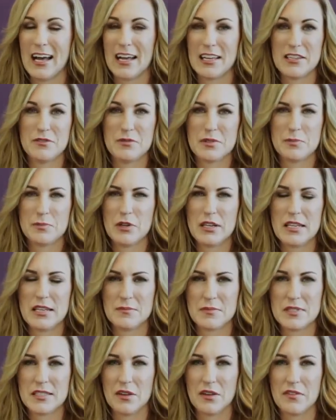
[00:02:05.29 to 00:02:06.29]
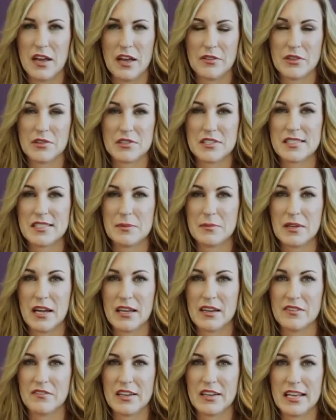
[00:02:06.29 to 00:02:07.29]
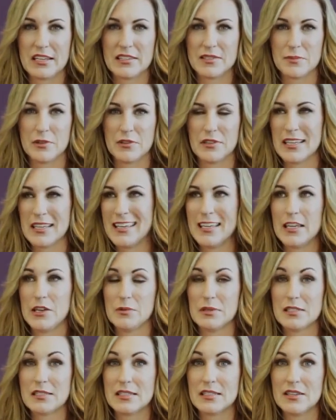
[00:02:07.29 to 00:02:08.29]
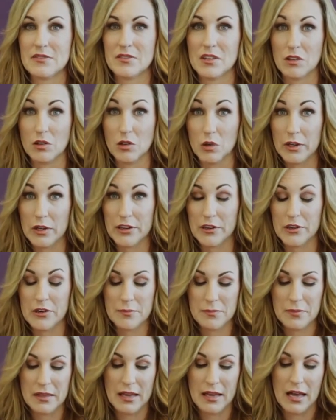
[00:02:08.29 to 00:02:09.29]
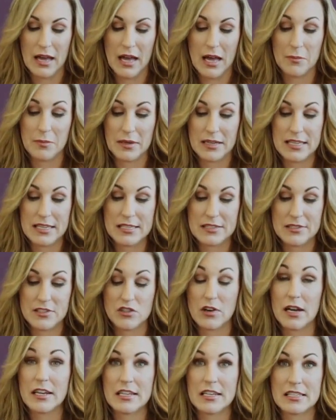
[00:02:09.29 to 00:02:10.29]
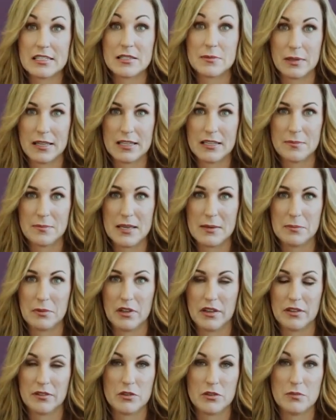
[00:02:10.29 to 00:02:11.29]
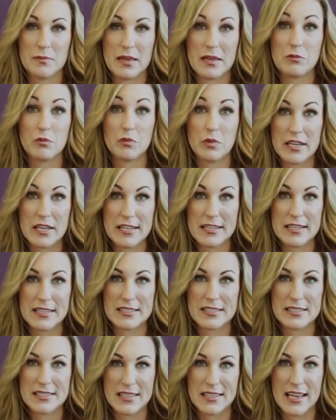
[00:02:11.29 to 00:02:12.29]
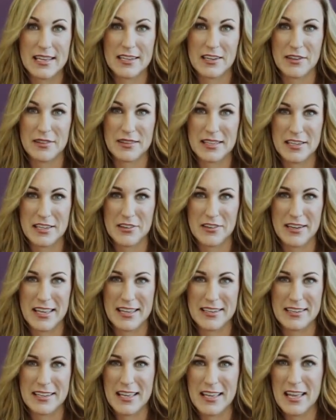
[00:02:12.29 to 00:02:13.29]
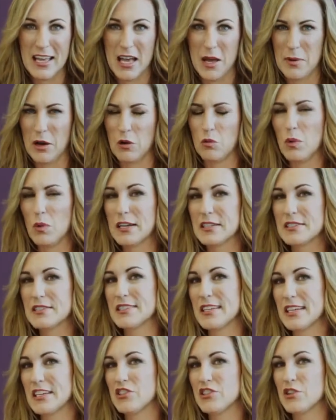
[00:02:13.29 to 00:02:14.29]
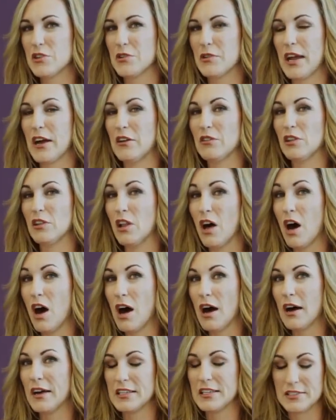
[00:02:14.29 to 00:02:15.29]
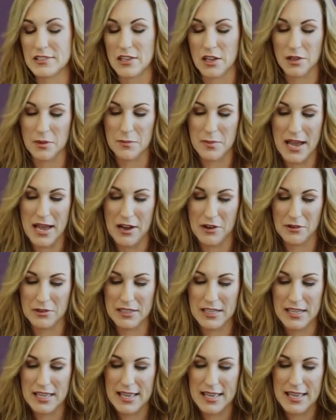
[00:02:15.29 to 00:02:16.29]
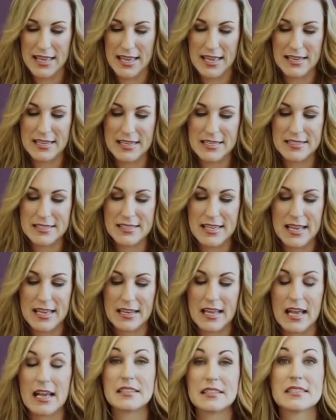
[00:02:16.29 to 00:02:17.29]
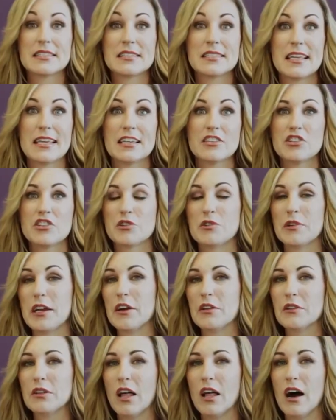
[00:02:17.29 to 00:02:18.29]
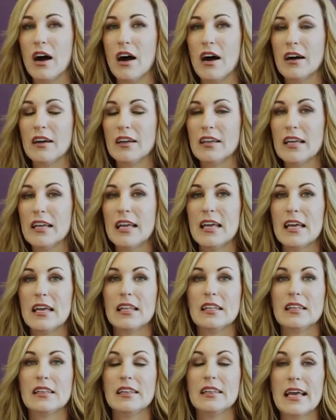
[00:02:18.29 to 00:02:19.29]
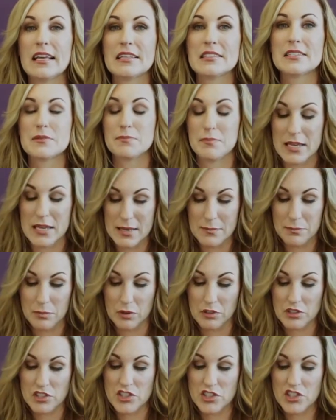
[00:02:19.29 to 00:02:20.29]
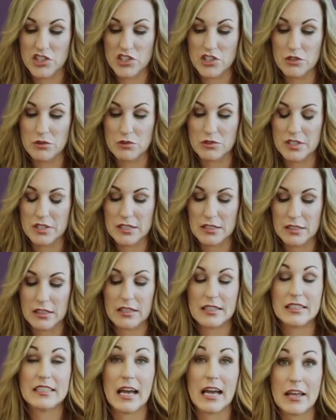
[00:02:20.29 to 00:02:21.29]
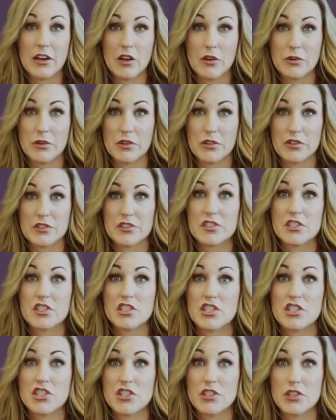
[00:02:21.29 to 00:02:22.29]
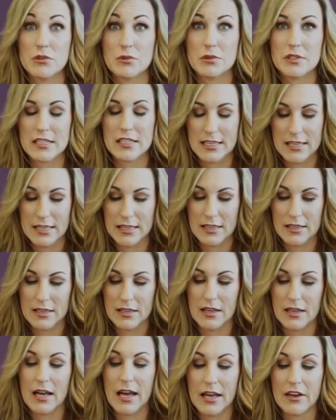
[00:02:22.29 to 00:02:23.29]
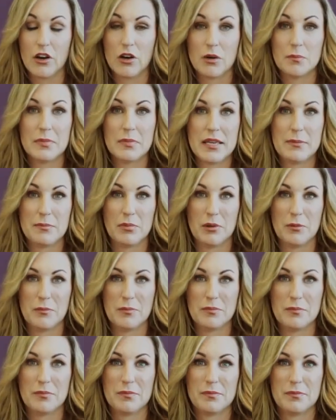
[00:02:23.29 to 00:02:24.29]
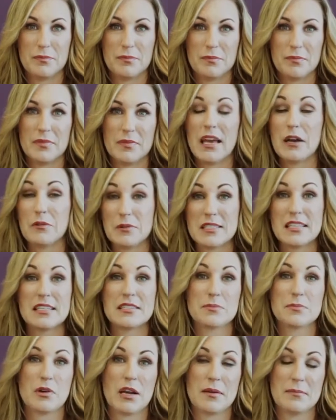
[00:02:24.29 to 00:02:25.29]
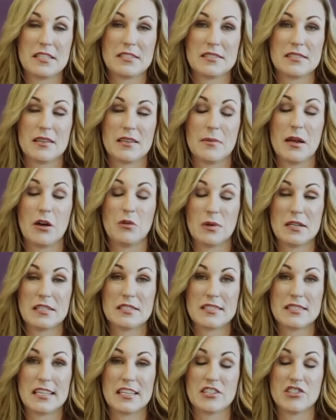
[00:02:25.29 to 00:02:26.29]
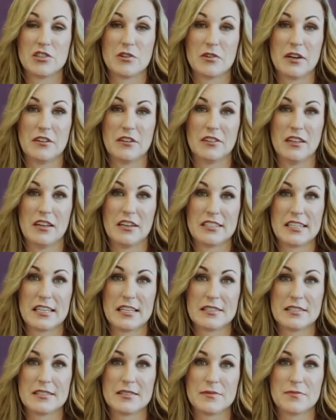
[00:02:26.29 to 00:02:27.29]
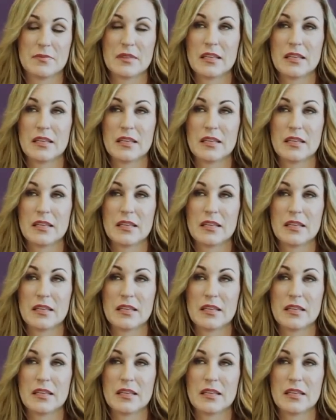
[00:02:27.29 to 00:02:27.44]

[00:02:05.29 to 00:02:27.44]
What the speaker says: He was putting himself out there as some kind of an expert. He wasn't even a lawyer, but he's trying to explain to people who may read his site on the internet about what a stand your ground law is all about. And he said, a stand your ground law lets people shoot, gun owners shoot unarmed people. That was his premise about what a stand your ground law does.